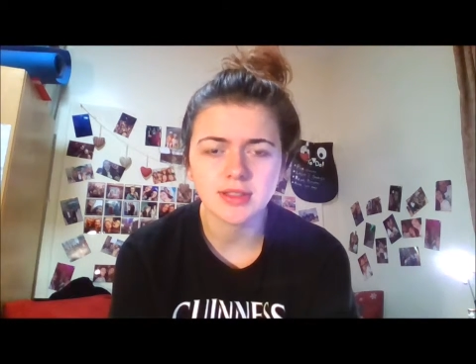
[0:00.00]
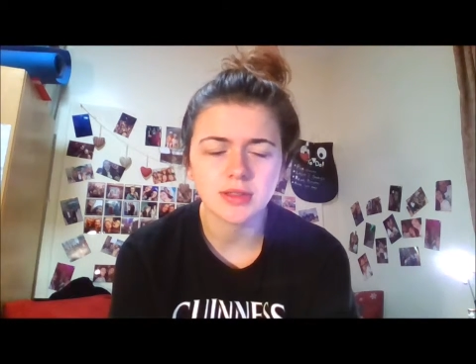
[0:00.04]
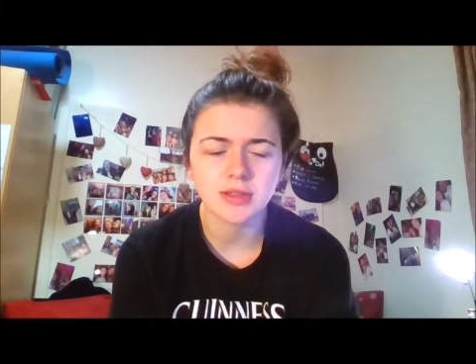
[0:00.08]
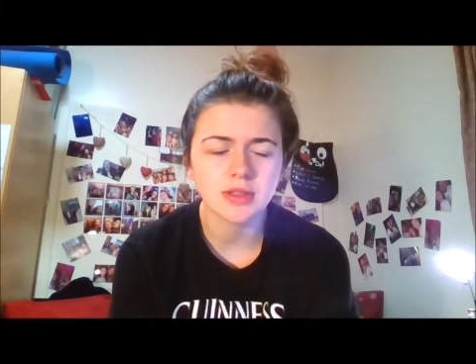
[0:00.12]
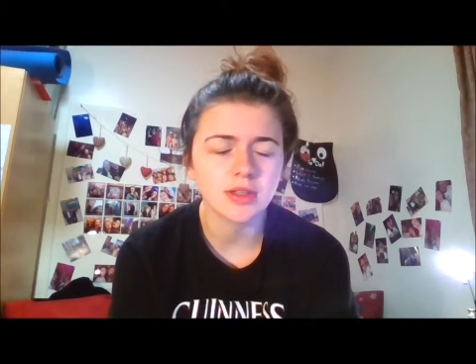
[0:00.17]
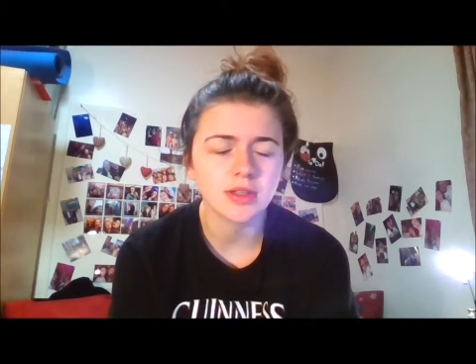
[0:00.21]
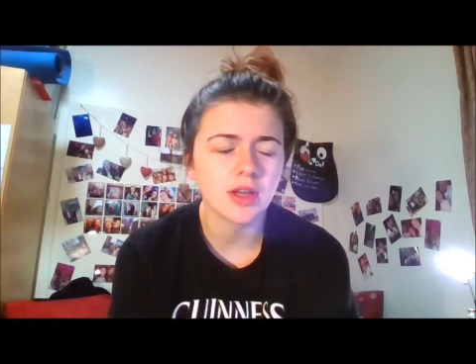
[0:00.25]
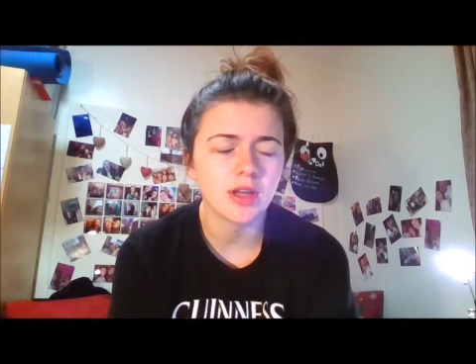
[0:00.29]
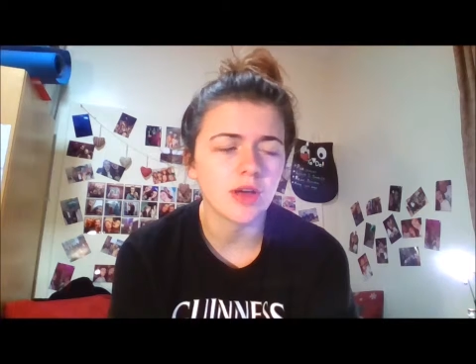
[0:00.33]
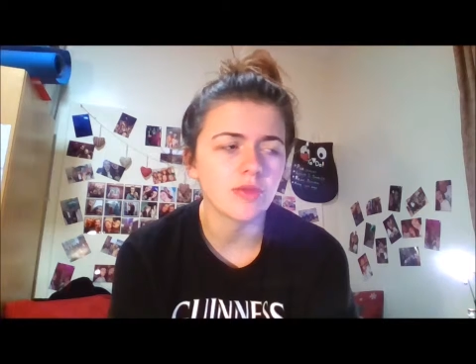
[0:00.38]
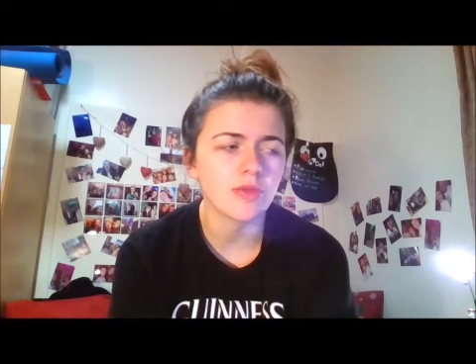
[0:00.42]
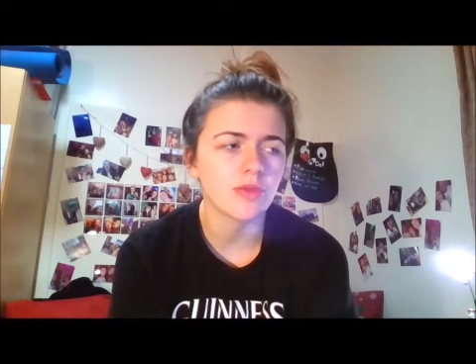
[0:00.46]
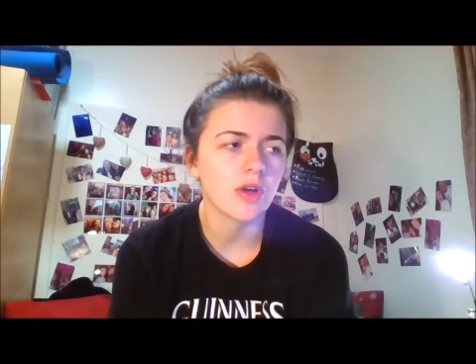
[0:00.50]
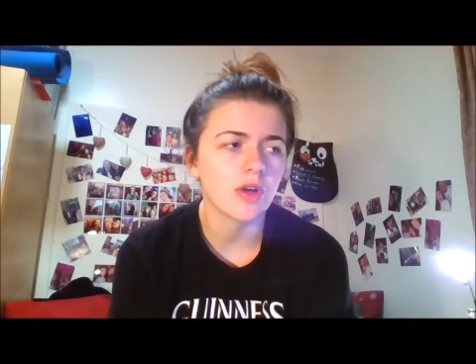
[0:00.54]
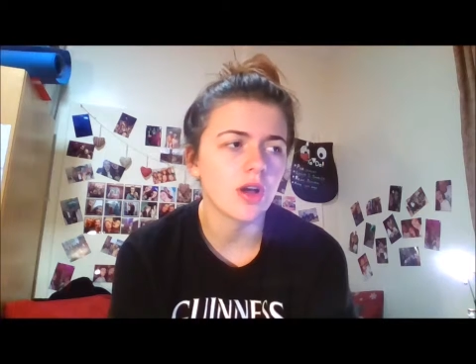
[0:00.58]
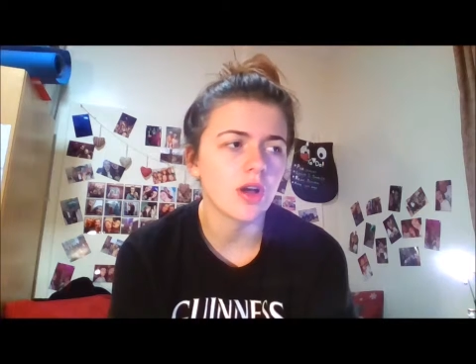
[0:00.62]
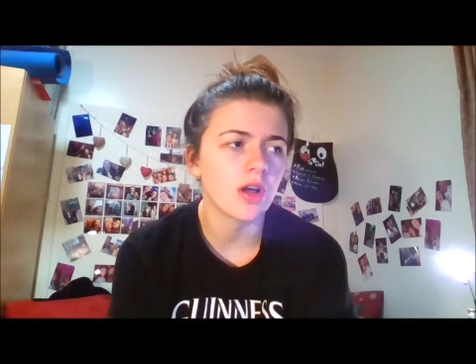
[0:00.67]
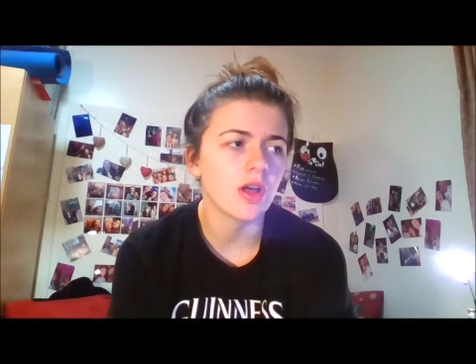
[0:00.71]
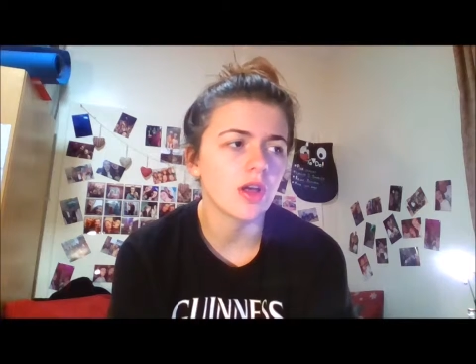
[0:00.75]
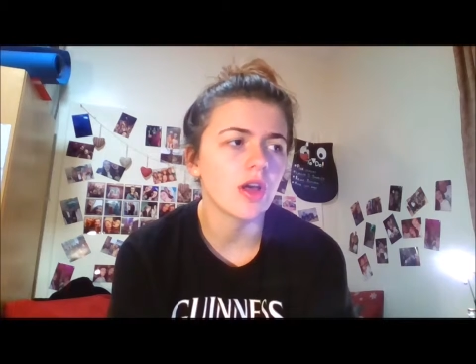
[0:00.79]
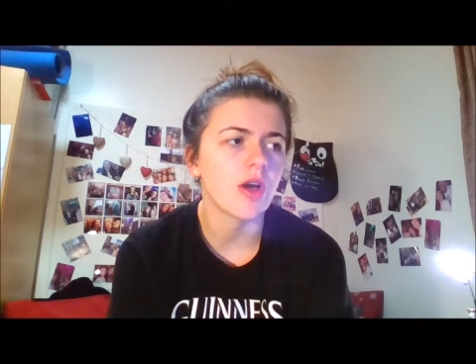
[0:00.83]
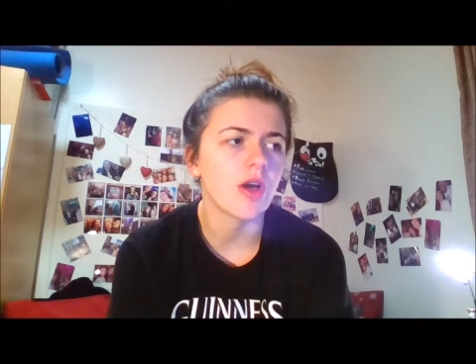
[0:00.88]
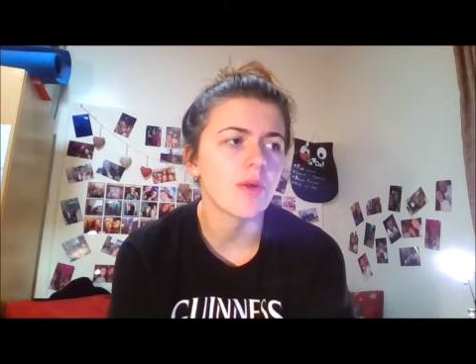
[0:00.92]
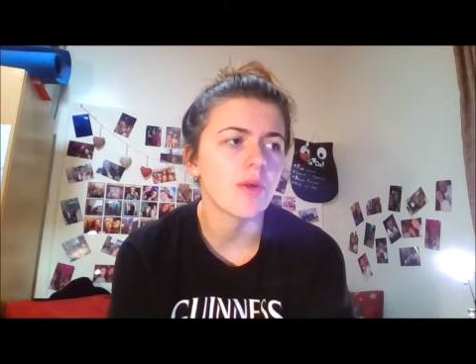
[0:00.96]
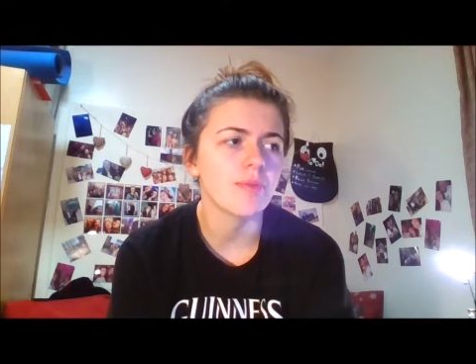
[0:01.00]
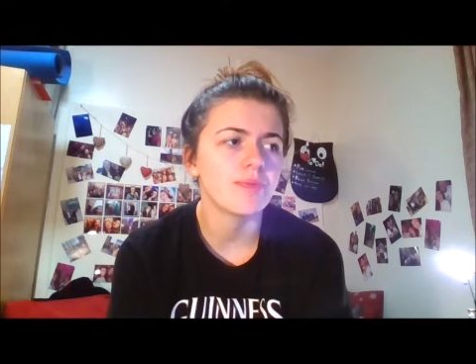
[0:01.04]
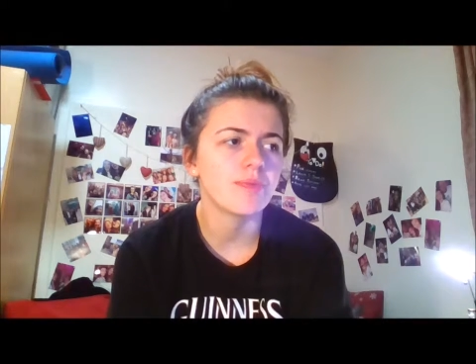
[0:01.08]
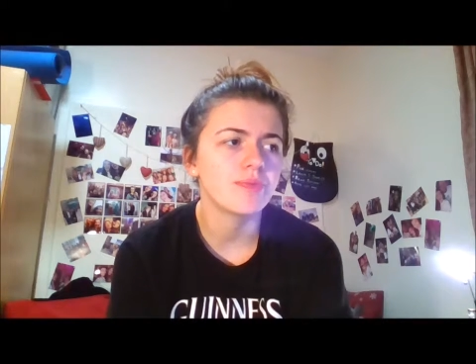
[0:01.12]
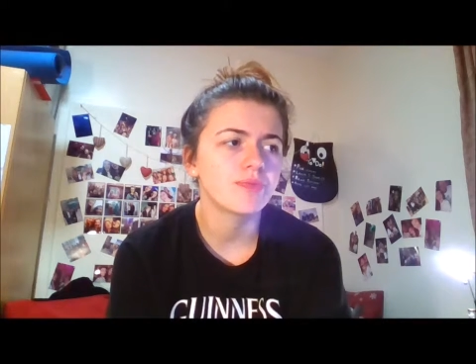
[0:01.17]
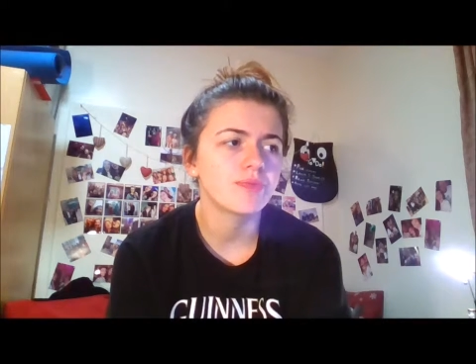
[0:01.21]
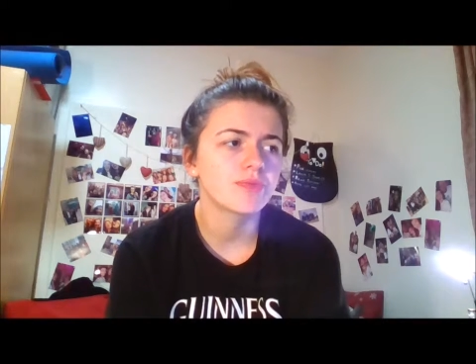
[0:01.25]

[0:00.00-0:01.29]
and I've got a